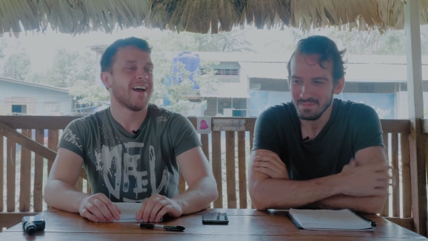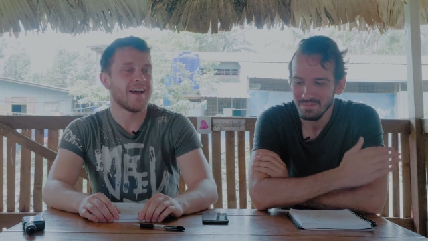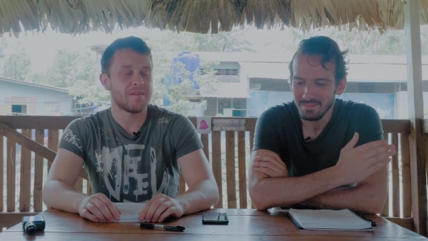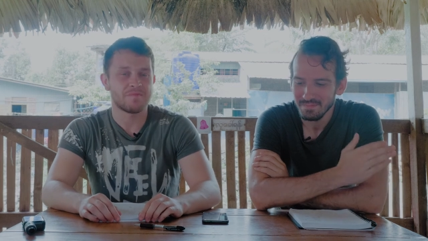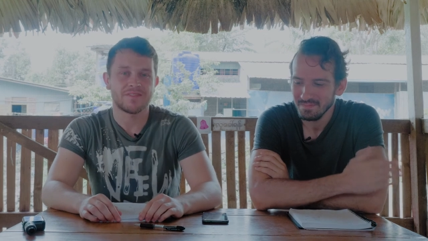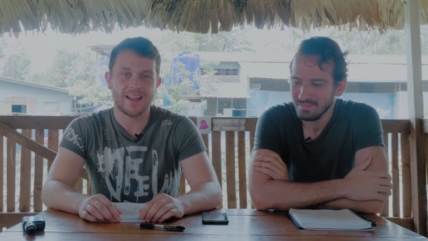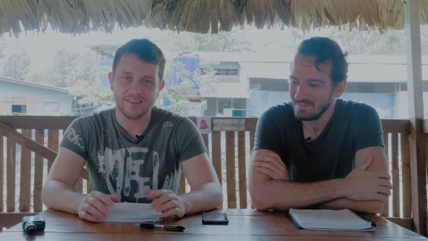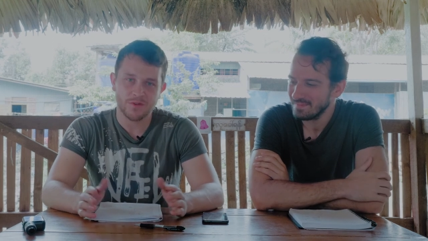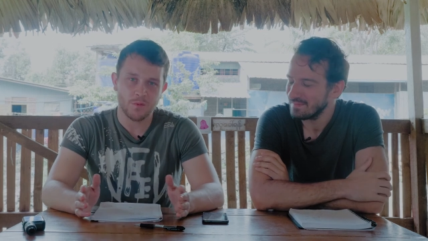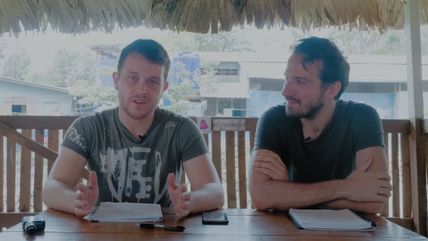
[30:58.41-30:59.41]
Speaker 1: Um,
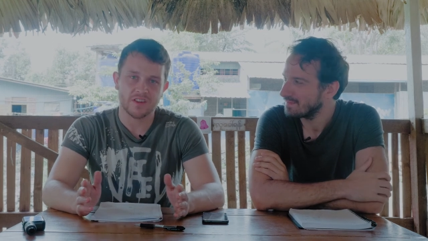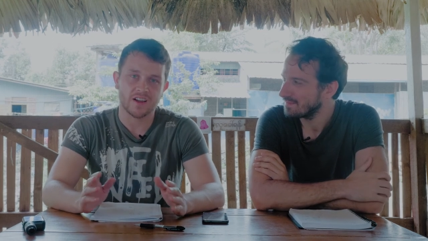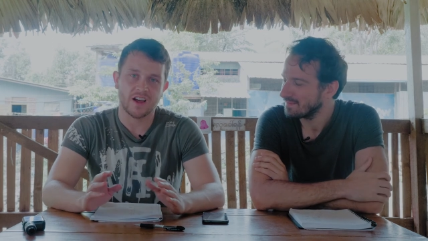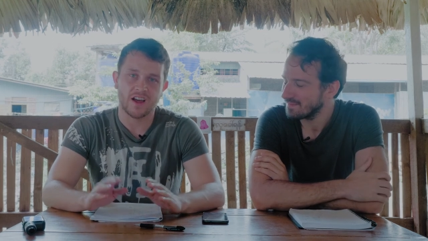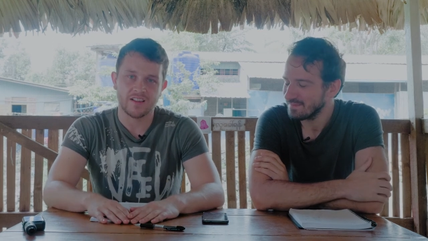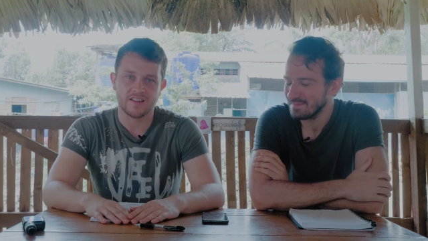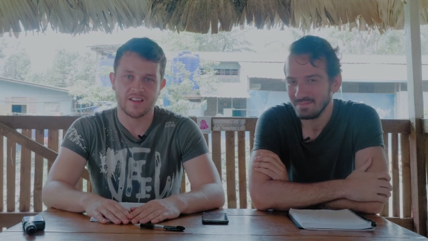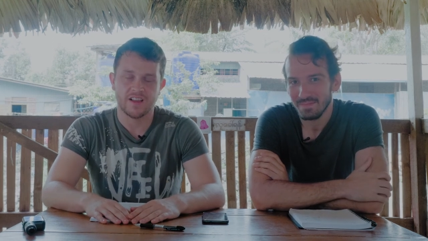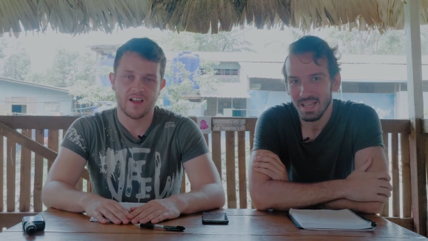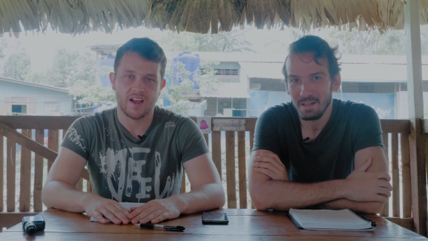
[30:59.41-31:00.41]
thanks for watching,
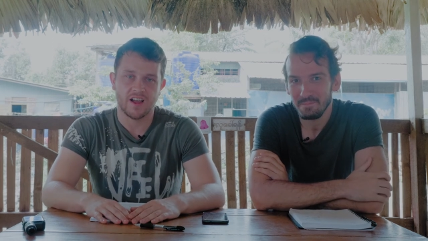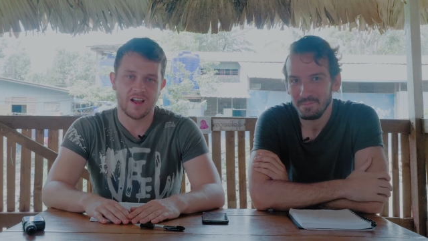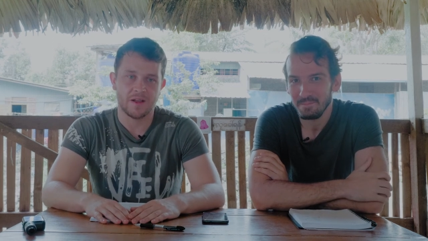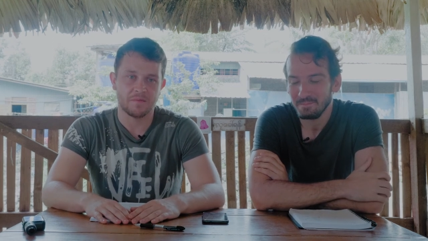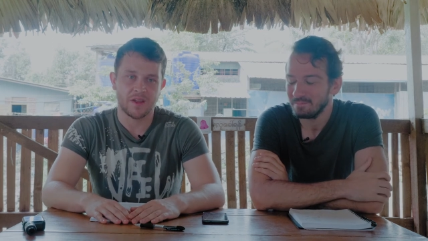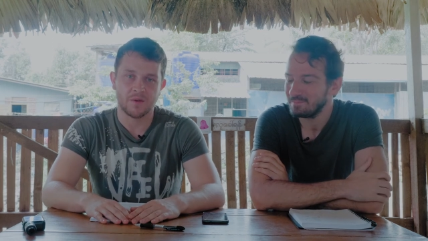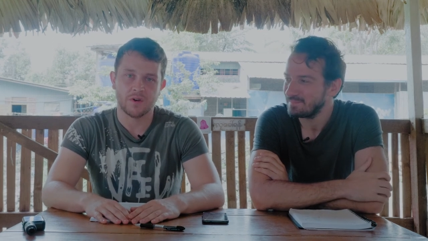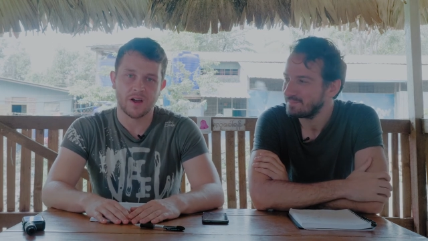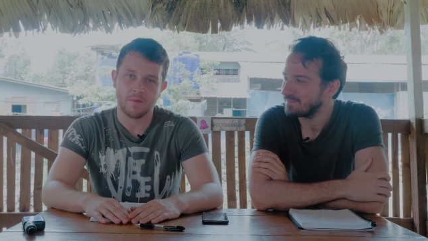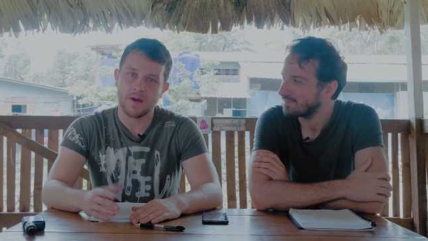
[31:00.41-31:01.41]
guys. Yeah. Um, and
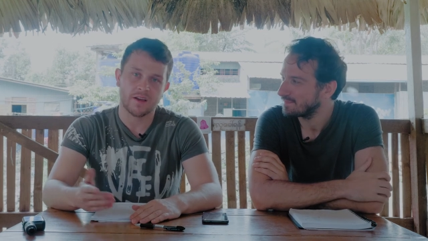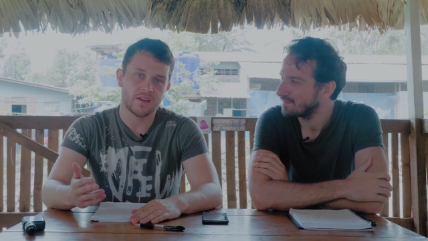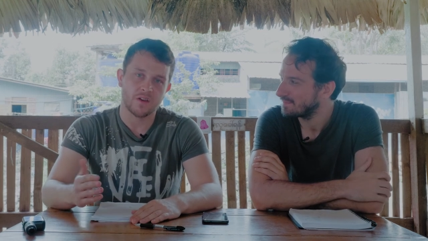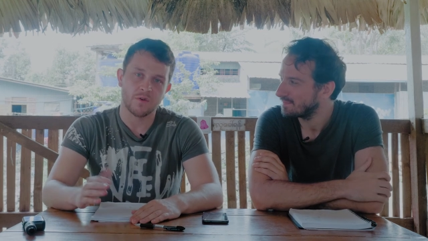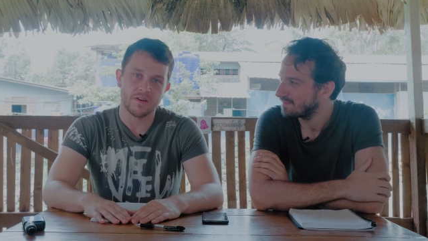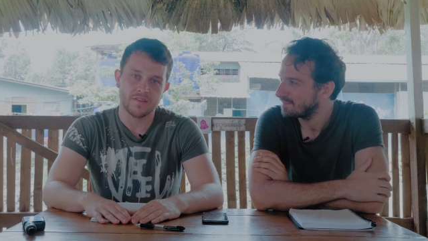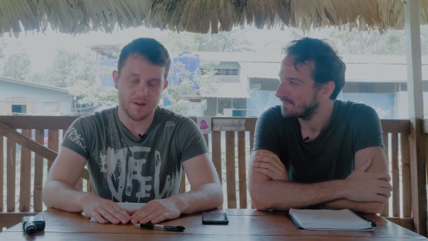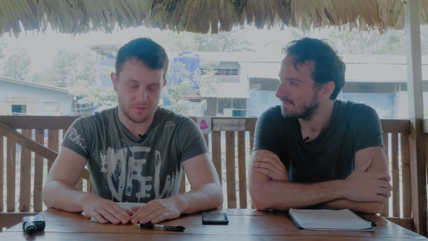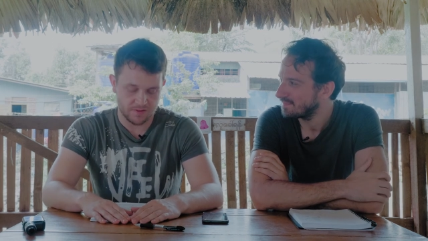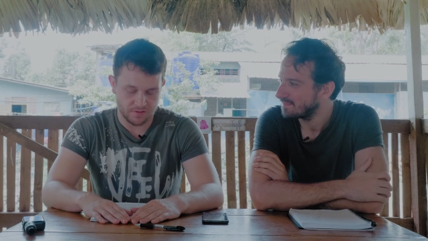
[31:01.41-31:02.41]
we'll come back at you with
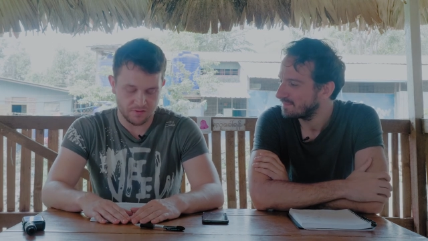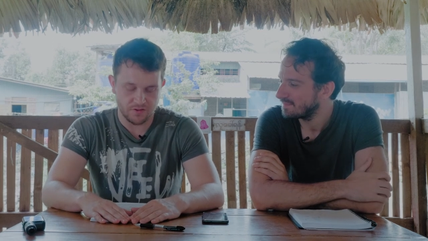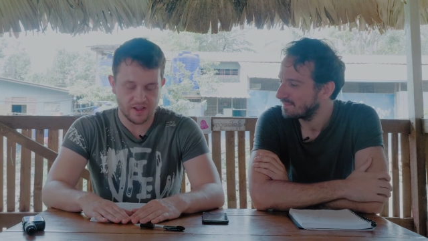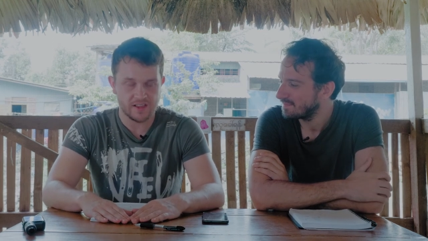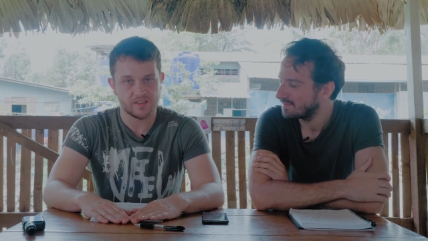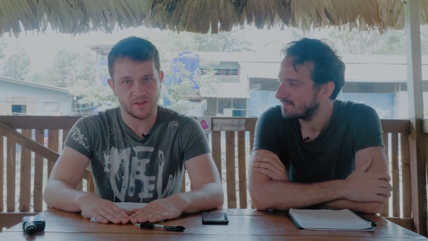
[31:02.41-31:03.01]
episode three